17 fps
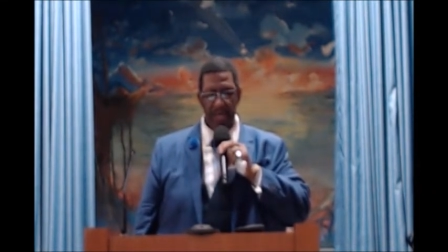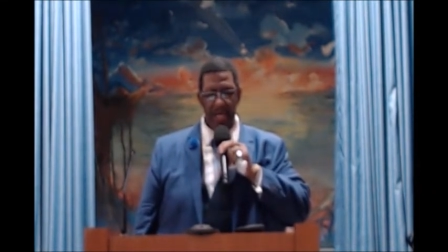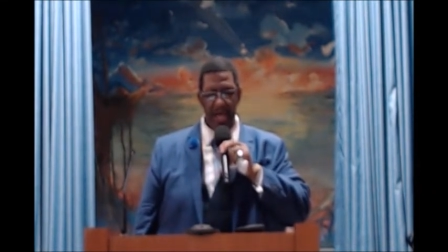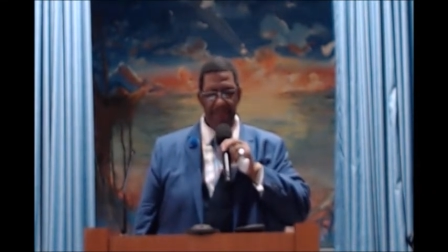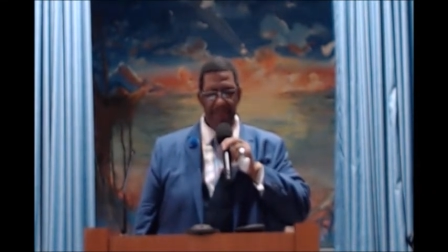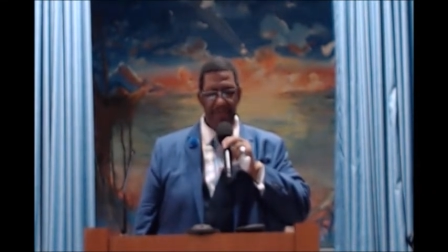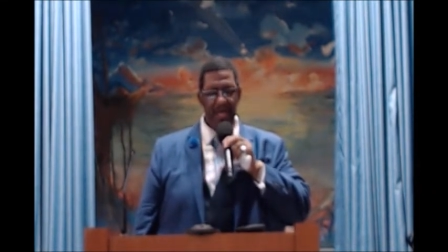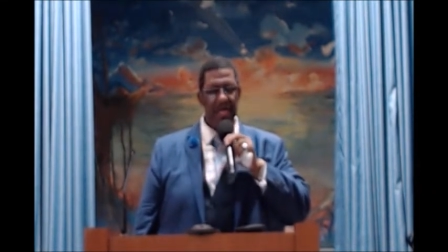
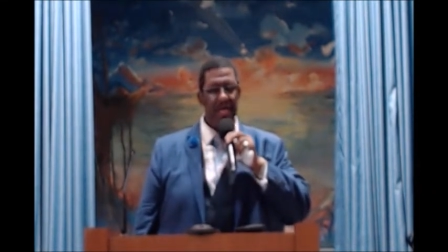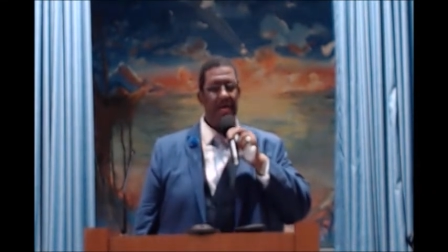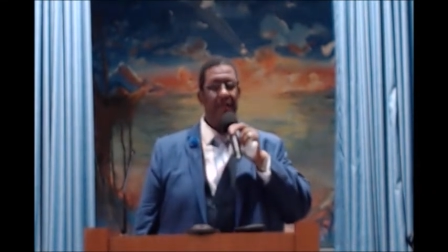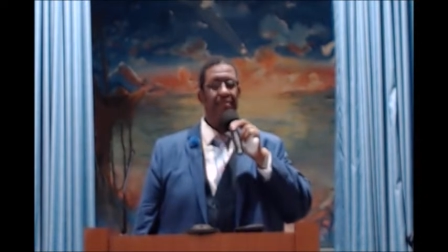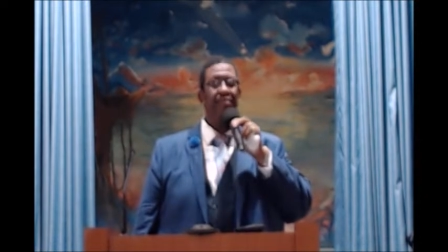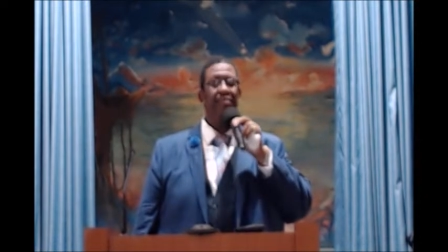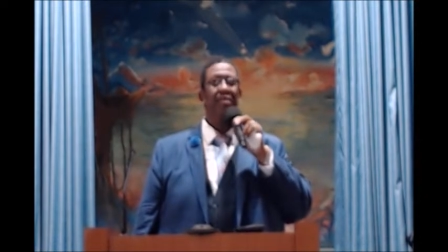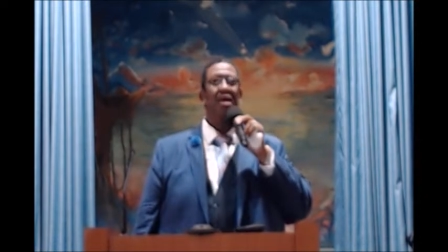And then
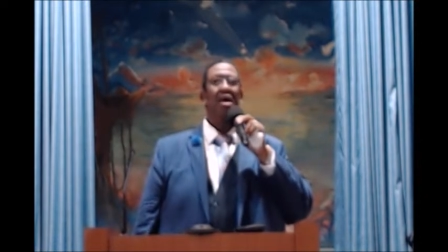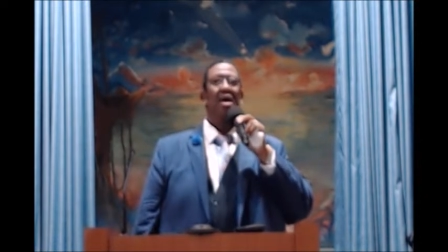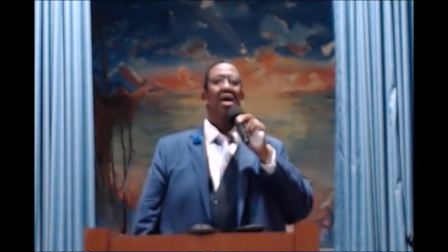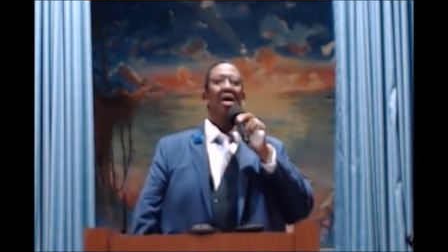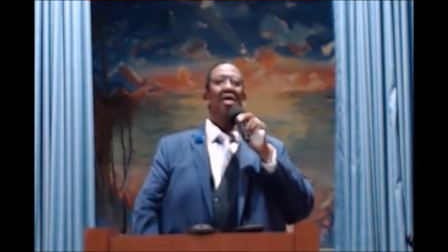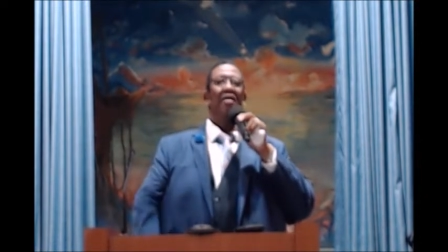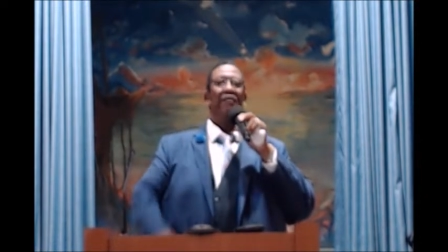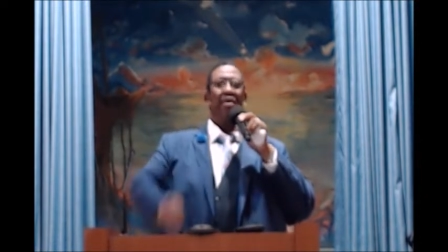
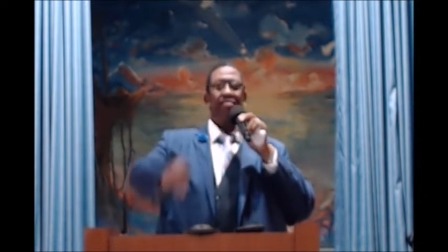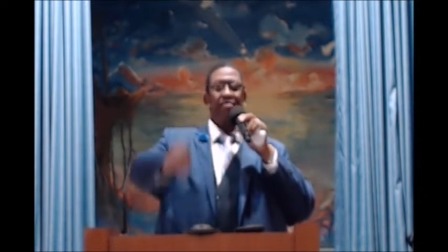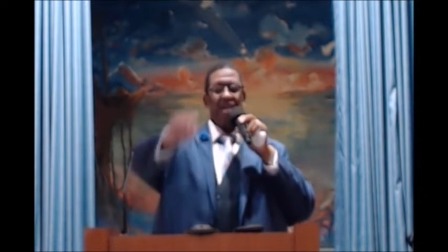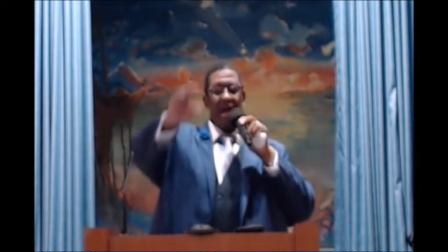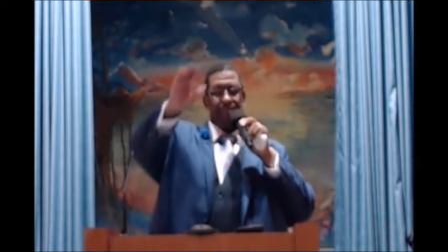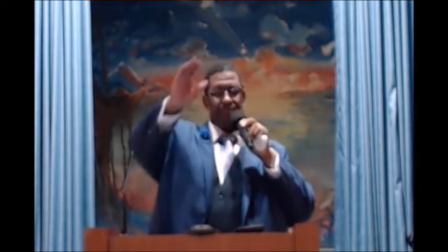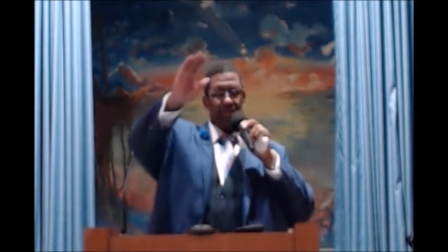from chapter